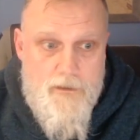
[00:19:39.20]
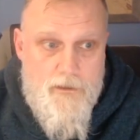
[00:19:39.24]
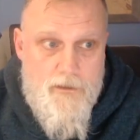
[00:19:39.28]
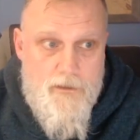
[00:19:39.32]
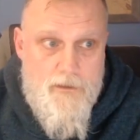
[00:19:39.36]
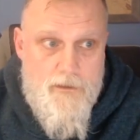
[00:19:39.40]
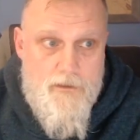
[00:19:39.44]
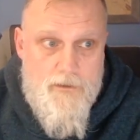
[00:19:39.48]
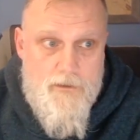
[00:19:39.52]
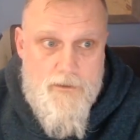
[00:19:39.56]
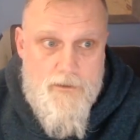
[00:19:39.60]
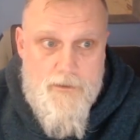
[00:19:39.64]

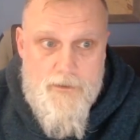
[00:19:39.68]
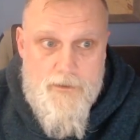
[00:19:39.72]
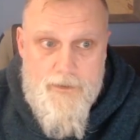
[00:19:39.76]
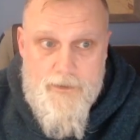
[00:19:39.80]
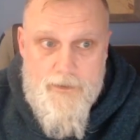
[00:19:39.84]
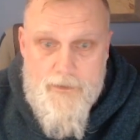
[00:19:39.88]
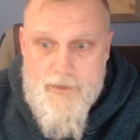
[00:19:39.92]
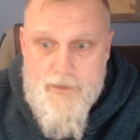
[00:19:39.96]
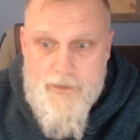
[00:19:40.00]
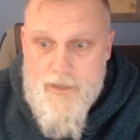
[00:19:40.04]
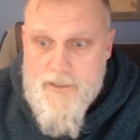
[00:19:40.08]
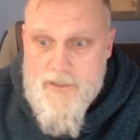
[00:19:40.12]

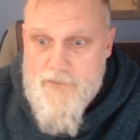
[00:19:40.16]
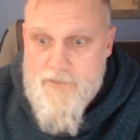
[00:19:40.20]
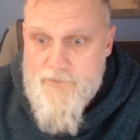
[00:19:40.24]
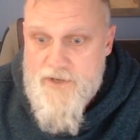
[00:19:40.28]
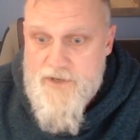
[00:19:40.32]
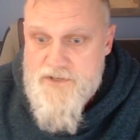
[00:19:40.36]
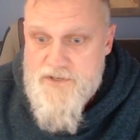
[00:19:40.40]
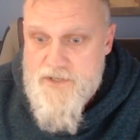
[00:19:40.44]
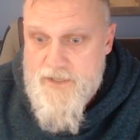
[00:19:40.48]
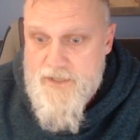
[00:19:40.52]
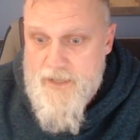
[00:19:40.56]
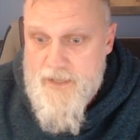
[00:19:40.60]

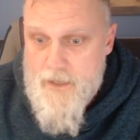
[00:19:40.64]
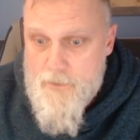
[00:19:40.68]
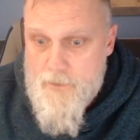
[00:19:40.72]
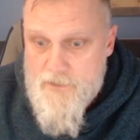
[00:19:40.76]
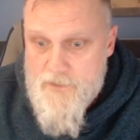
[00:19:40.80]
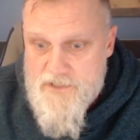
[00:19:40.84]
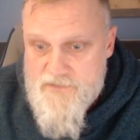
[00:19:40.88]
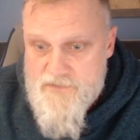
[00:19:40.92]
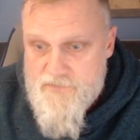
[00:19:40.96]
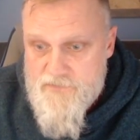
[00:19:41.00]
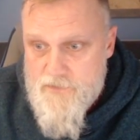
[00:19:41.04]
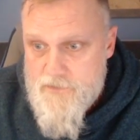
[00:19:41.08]
activation
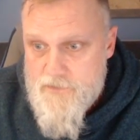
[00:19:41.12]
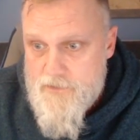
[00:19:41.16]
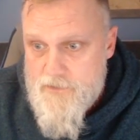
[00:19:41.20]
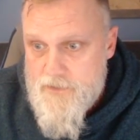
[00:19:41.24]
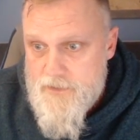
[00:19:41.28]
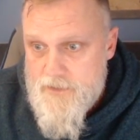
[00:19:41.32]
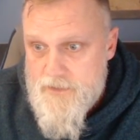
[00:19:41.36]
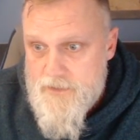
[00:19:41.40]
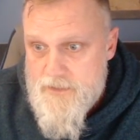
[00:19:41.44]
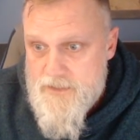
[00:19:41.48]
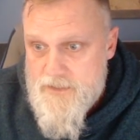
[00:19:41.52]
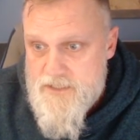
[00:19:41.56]
counters for
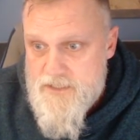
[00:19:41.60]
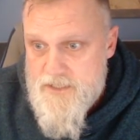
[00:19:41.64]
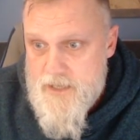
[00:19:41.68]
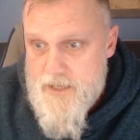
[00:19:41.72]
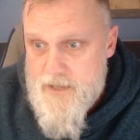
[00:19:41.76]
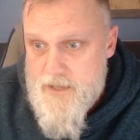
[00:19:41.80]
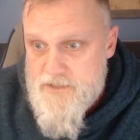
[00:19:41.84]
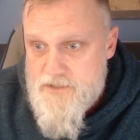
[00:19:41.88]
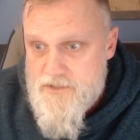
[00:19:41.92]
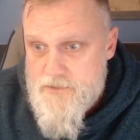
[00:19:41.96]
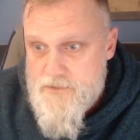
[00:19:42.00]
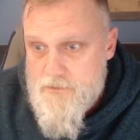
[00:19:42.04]
a
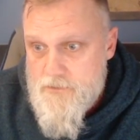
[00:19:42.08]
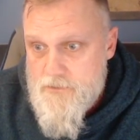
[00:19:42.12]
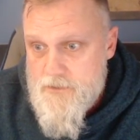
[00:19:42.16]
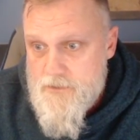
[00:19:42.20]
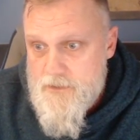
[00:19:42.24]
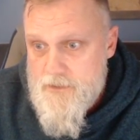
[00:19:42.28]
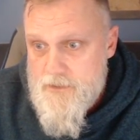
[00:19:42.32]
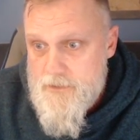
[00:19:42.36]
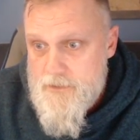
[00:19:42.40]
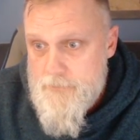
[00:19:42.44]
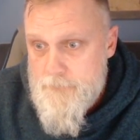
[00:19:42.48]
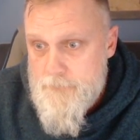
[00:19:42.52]

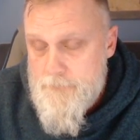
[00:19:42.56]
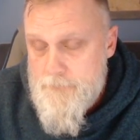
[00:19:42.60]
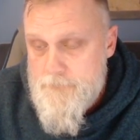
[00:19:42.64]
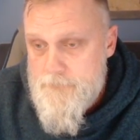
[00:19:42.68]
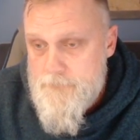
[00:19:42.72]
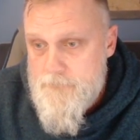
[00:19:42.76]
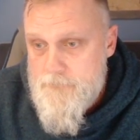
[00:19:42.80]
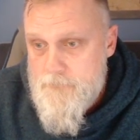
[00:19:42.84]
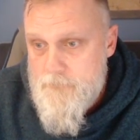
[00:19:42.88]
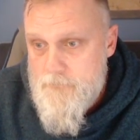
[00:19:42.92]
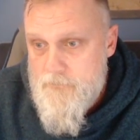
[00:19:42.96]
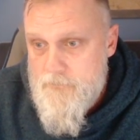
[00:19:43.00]
Sassel
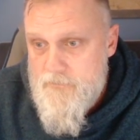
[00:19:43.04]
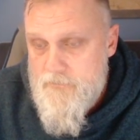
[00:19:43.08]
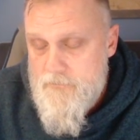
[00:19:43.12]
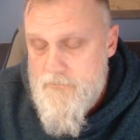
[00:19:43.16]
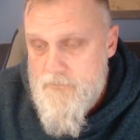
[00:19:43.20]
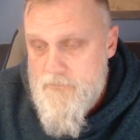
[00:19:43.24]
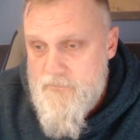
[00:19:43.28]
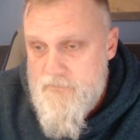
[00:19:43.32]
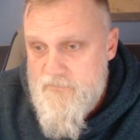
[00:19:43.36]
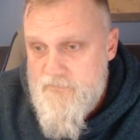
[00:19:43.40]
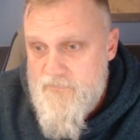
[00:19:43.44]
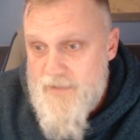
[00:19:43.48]

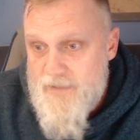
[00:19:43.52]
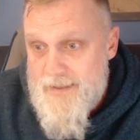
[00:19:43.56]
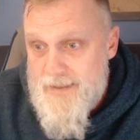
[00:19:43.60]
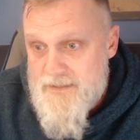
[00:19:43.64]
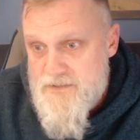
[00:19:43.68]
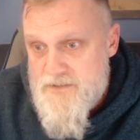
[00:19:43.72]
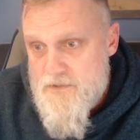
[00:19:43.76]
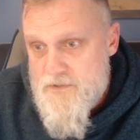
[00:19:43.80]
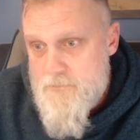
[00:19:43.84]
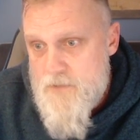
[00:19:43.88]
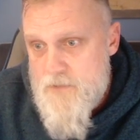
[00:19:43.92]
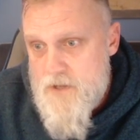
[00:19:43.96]

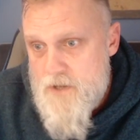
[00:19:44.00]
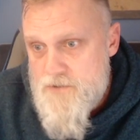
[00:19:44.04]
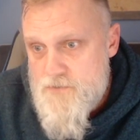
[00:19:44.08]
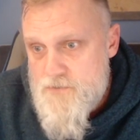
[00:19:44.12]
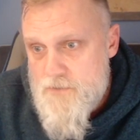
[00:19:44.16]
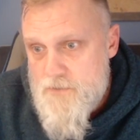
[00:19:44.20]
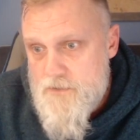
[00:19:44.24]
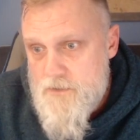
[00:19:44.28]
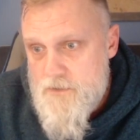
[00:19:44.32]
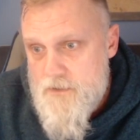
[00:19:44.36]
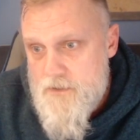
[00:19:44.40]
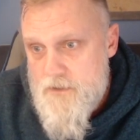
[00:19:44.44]
Vassal
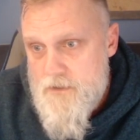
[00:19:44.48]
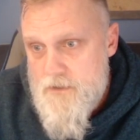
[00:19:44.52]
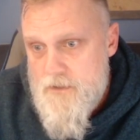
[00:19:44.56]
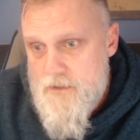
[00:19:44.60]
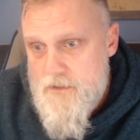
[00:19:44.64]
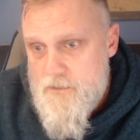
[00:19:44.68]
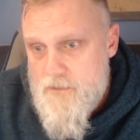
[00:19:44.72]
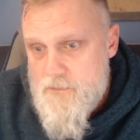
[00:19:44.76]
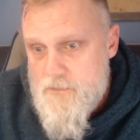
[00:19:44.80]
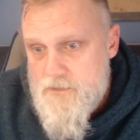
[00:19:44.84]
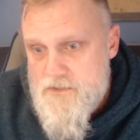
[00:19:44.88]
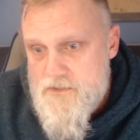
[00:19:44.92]
module
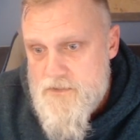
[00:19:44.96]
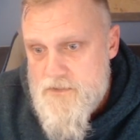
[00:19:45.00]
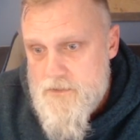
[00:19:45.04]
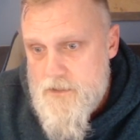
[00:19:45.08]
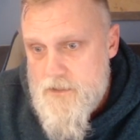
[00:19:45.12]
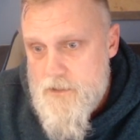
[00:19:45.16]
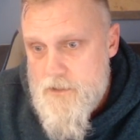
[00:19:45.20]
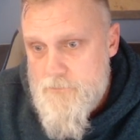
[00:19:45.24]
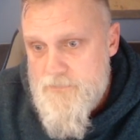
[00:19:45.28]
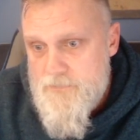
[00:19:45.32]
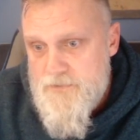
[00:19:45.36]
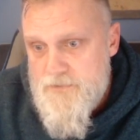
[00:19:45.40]
to
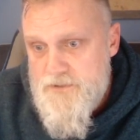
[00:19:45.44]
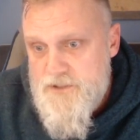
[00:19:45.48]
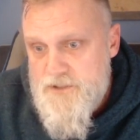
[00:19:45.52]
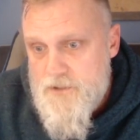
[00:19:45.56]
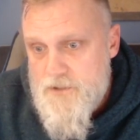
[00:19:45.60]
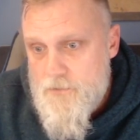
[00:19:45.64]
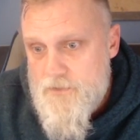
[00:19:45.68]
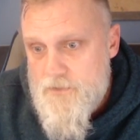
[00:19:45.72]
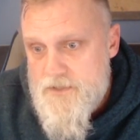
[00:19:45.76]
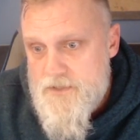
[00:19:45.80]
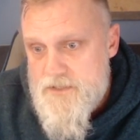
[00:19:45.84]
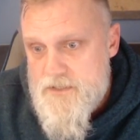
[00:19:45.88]
help to
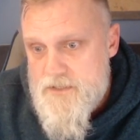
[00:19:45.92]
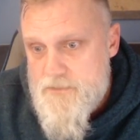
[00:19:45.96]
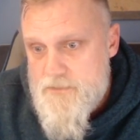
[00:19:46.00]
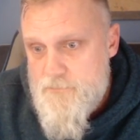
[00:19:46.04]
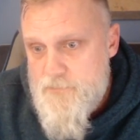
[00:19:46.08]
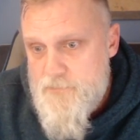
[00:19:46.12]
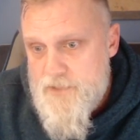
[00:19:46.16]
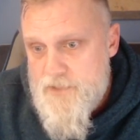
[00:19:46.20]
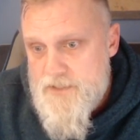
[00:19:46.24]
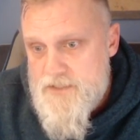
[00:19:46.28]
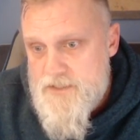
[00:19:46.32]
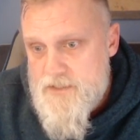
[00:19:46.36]
show this.
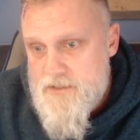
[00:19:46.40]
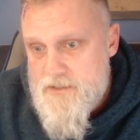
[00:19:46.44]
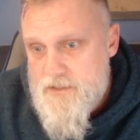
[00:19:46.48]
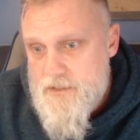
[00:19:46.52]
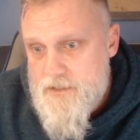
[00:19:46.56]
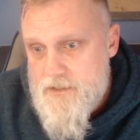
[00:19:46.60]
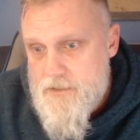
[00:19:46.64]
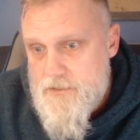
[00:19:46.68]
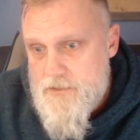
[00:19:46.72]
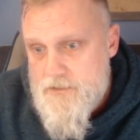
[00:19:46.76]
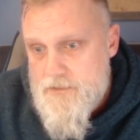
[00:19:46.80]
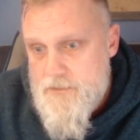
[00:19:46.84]
But
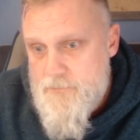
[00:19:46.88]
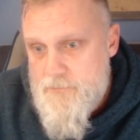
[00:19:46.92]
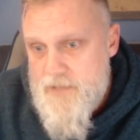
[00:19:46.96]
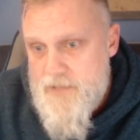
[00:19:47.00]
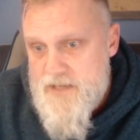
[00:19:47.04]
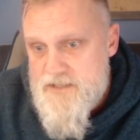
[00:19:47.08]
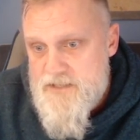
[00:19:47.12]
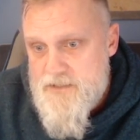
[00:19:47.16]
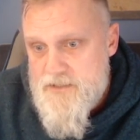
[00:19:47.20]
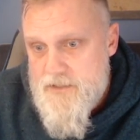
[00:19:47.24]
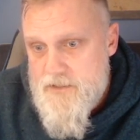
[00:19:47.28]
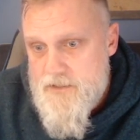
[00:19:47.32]

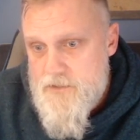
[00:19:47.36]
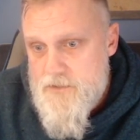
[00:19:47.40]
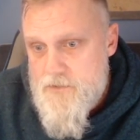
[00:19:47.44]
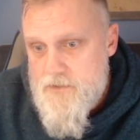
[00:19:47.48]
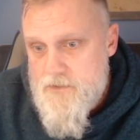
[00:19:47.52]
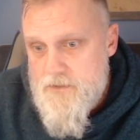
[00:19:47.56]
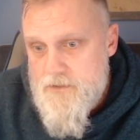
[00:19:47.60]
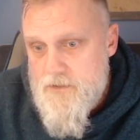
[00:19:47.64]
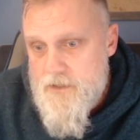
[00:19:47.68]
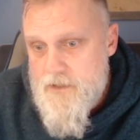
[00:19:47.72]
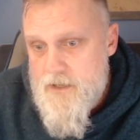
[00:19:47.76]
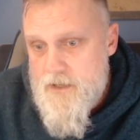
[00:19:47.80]
you
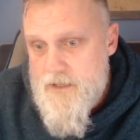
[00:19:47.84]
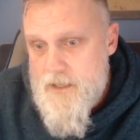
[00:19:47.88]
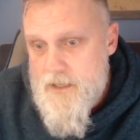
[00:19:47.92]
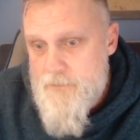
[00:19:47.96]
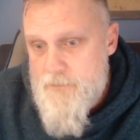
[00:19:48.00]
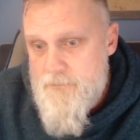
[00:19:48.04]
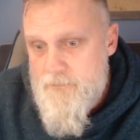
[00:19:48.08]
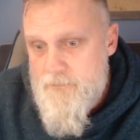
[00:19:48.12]
could line up